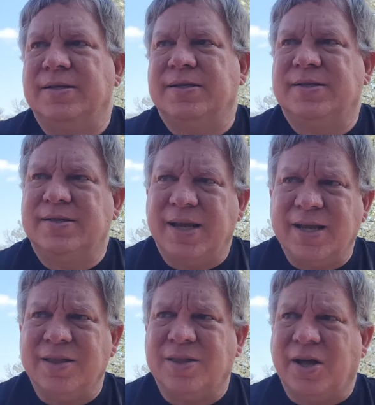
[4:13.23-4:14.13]

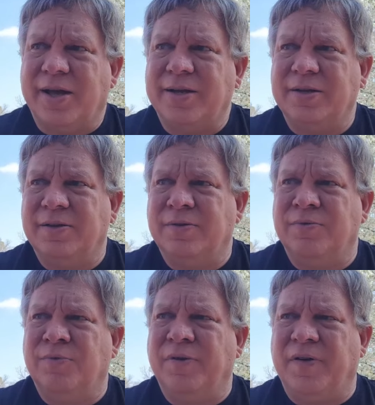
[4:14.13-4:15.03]
Second thought
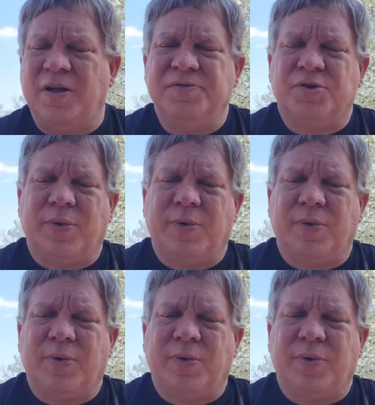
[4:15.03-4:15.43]
revolves